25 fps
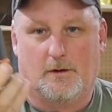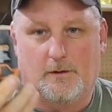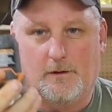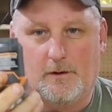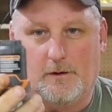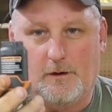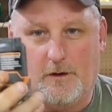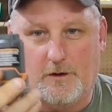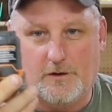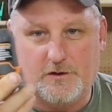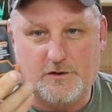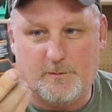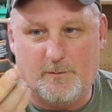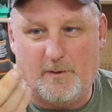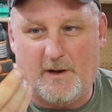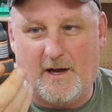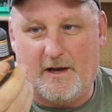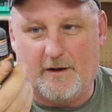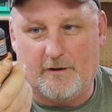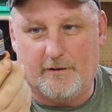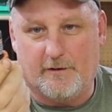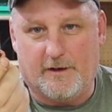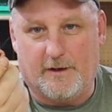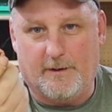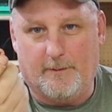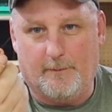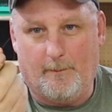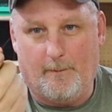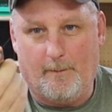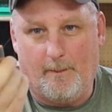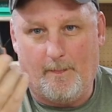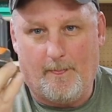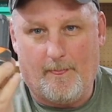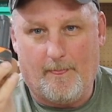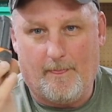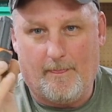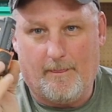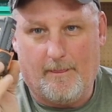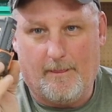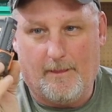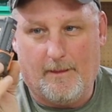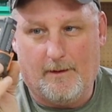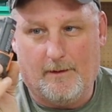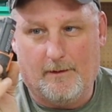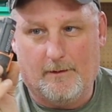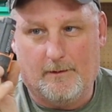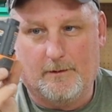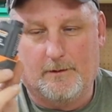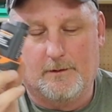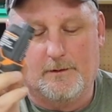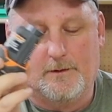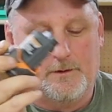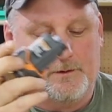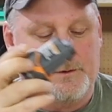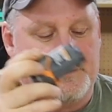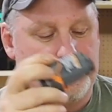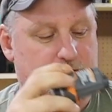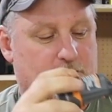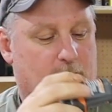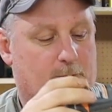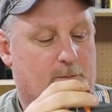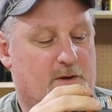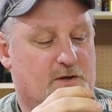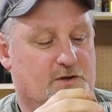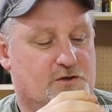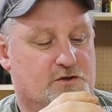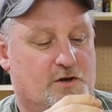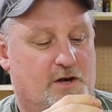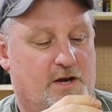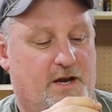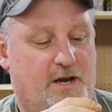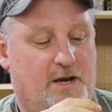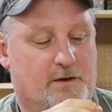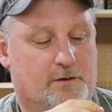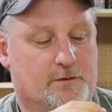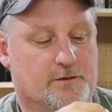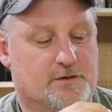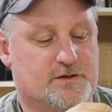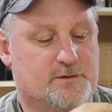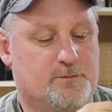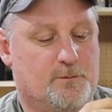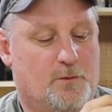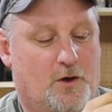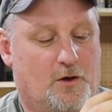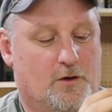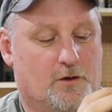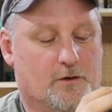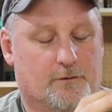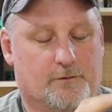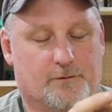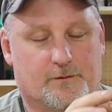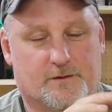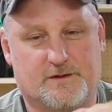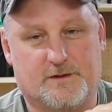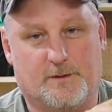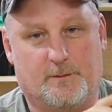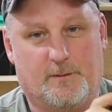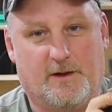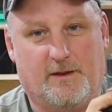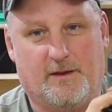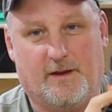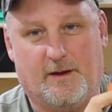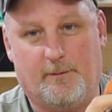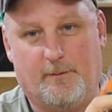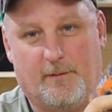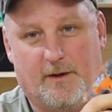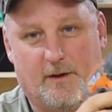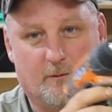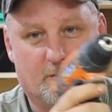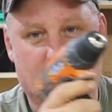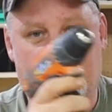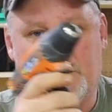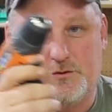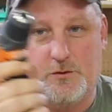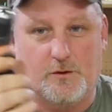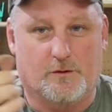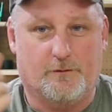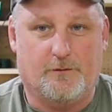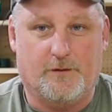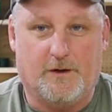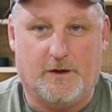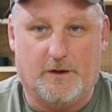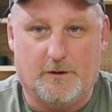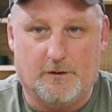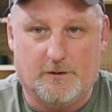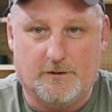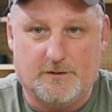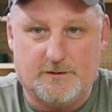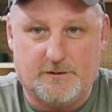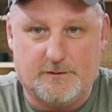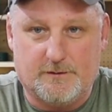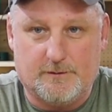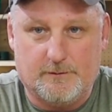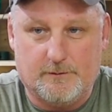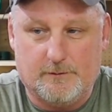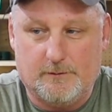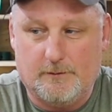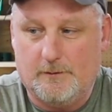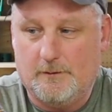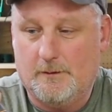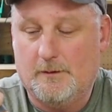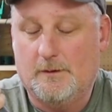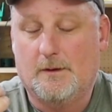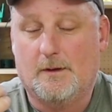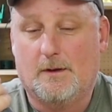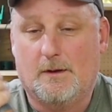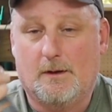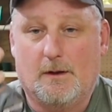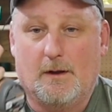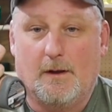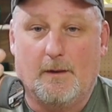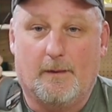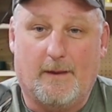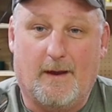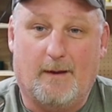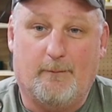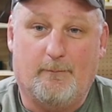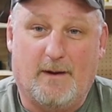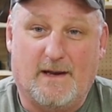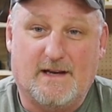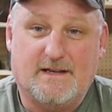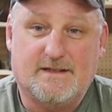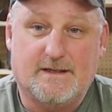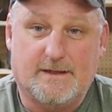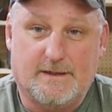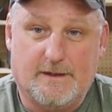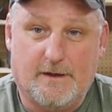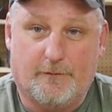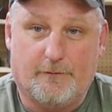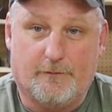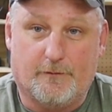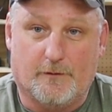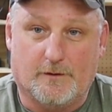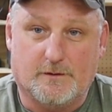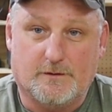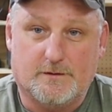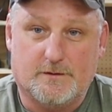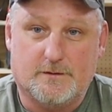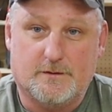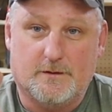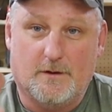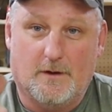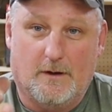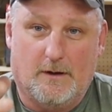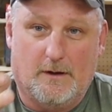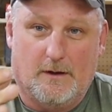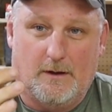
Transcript: a larger battery. So that means your handle's smaller. For somebody like me with short fingers, that makes a difference.